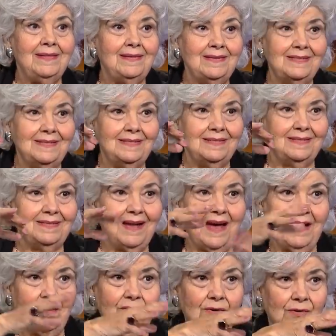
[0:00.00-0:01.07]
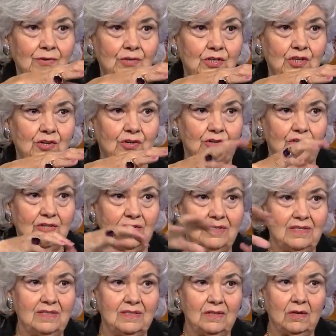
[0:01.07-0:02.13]
This is not her church.
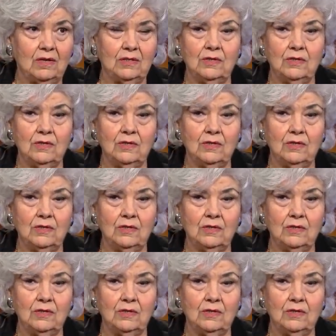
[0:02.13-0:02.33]
This is an